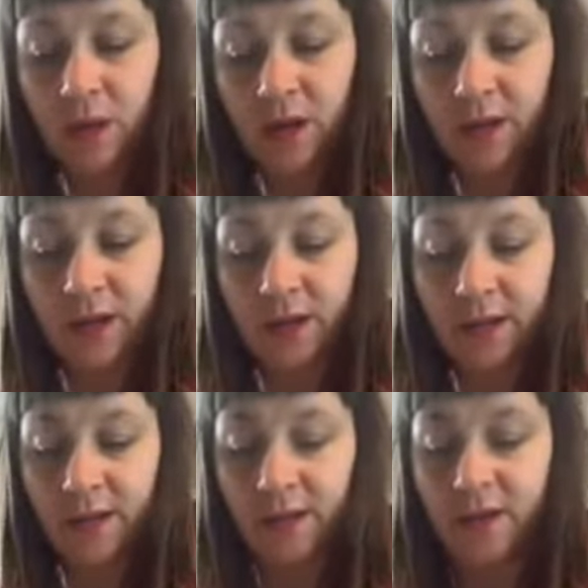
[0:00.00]
then down
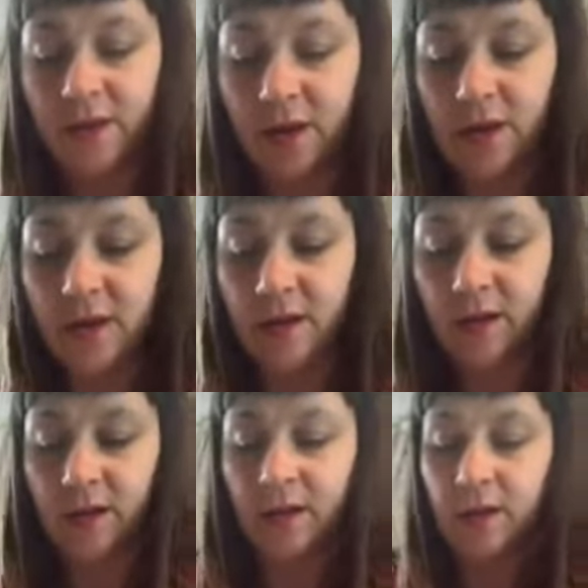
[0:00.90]
the other side.
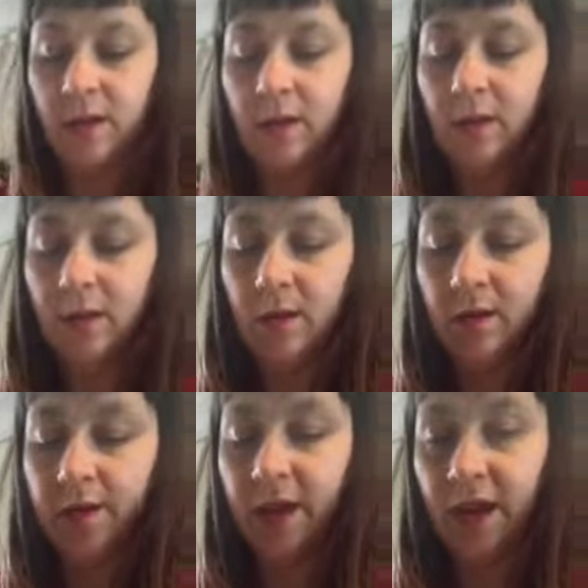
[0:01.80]
I
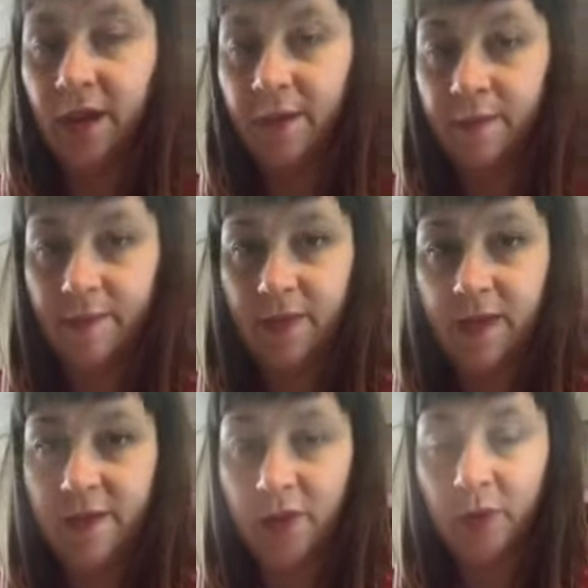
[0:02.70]
say, if
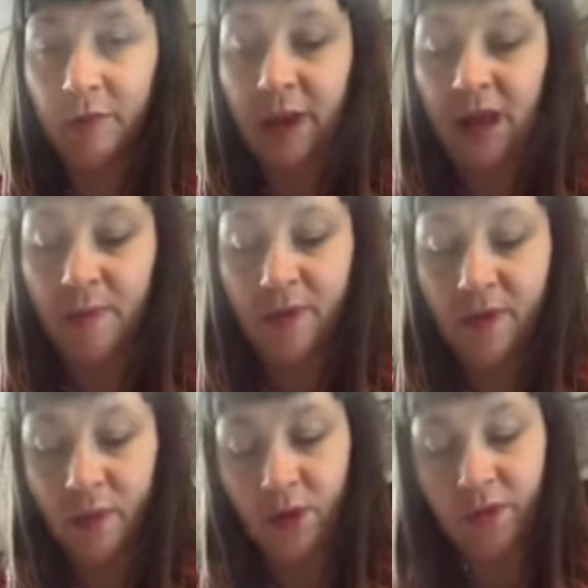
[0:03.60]
this was paper, it
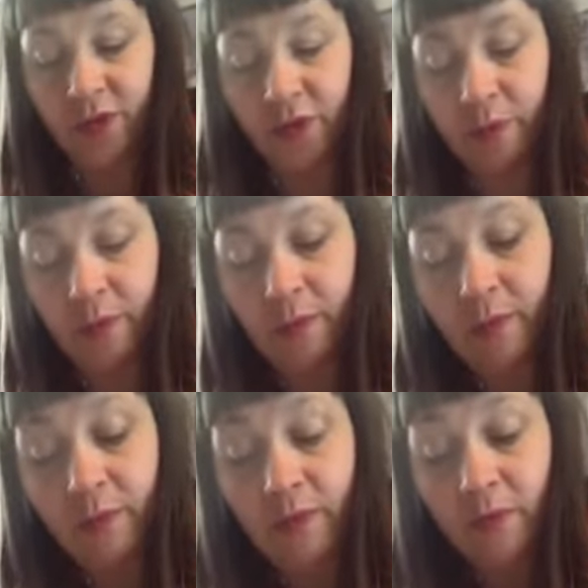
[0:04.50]
would have just
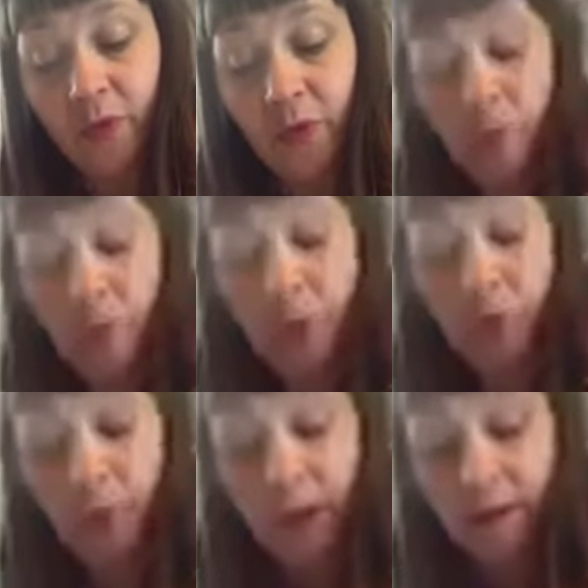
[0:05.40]
sort of moved
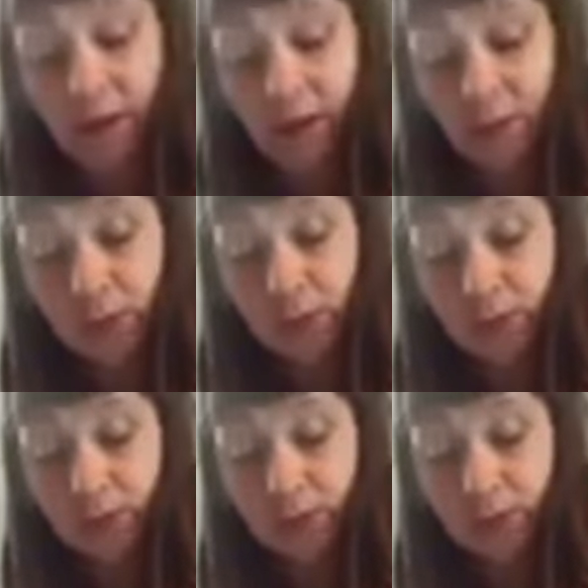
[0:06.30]
about a lot more.